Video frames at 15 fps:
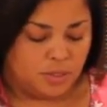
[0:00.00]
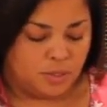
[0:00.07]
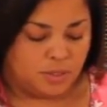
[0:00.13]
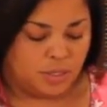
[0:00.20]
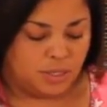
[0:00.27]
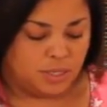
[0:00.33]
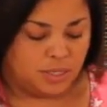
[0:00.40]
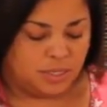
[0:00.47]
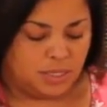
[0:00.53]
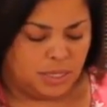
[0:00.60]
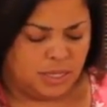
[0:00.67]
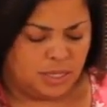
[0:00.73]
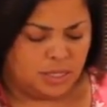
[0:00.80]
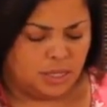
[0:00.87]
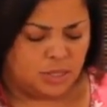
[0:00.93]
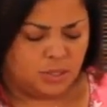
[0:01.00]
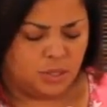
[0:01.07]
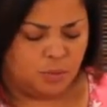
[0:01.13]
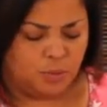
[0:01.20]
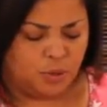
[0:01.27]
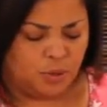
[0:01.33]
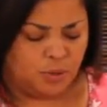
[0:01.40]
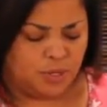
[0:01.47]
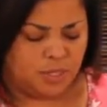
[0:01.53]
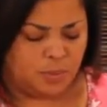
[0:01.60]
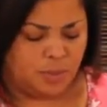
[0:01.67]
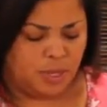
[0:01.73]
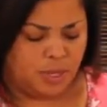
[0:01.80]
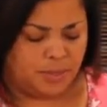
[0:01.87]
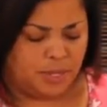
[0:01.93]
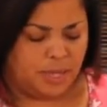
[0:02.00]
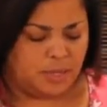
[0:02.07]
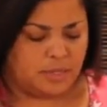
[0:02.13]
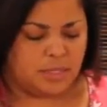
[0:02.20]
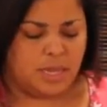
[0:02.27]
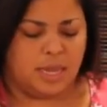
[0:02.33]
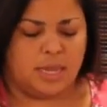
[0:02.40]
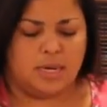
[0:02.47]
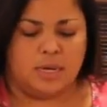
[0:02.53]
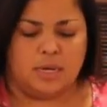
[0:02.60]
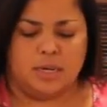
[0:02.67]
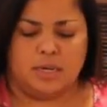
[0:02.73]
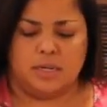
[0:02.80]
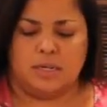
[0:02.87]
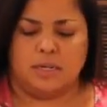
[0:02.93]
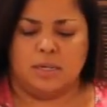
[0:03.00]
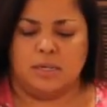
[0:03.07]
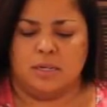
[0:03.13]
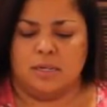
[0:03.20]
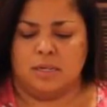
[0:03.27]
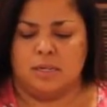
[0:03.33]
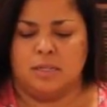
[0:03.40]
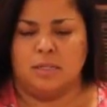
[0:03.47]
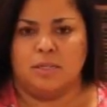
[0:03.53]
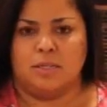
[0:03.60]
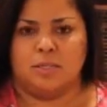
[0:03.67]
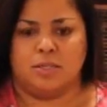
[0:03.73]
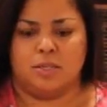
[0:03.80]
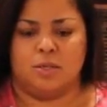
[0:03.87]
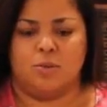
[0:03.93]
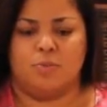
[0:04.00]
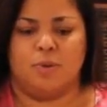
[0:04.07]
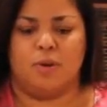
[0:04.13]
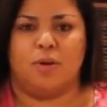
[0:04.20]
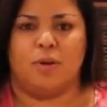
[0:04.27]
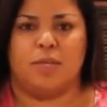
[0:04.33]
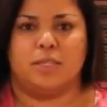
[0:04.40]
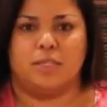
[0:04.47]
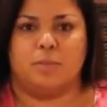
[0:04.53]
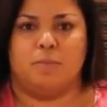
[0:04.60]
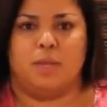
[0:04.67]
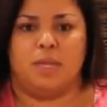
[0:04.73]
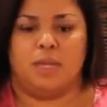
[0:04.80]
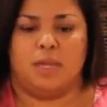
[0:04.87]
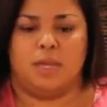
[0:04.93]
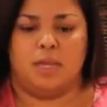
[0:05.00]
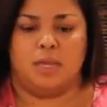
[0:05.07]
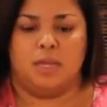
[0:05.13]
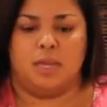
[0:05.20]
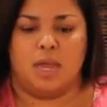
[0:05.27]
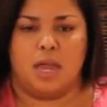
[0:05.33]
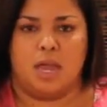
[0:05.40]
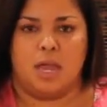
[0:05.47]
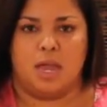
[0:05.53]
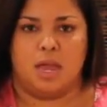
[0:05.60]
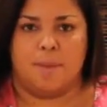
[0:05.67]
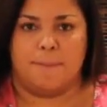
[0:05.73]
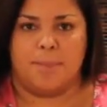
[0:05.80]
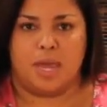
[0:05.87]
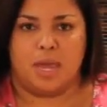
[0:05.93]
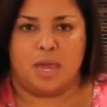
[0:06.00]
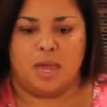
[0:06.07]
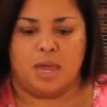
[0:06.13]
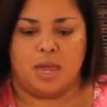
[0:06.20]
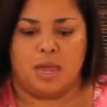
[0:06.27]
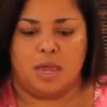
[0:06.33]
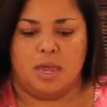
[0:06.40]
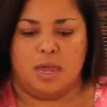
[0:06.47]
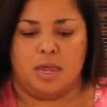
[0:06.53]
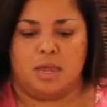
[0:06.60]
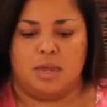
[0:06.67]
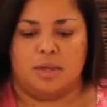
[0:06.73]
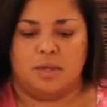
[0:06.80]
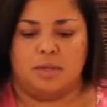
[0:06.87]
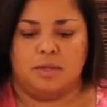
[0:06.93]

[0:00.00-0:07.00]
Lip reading: So as you can see, this is super crispy on the outside. Super crispy. Yummy.